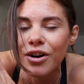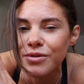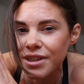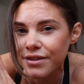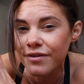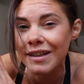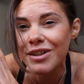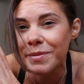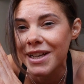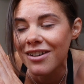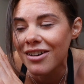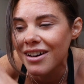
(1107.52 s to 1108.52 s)
hold it for a little
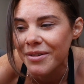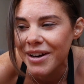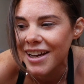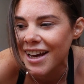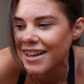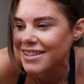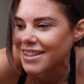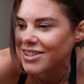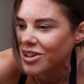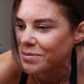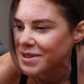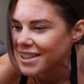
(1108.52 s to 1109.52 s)
bit longer when I get into
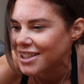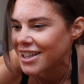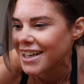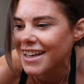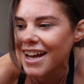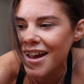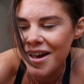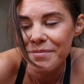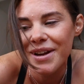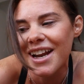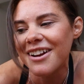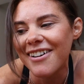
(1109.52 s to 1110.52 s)
that top position.
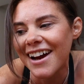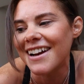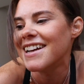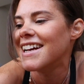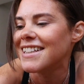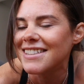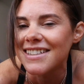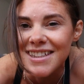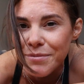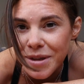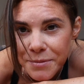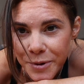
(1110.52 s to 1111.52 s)
But anyway, it's just
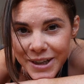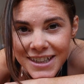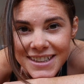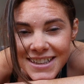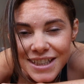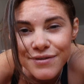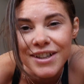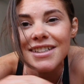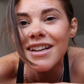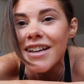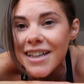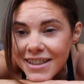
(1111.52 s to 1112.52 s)
something pointless that's fun
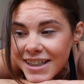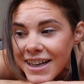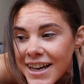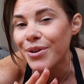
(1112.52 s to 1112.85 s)
to learn.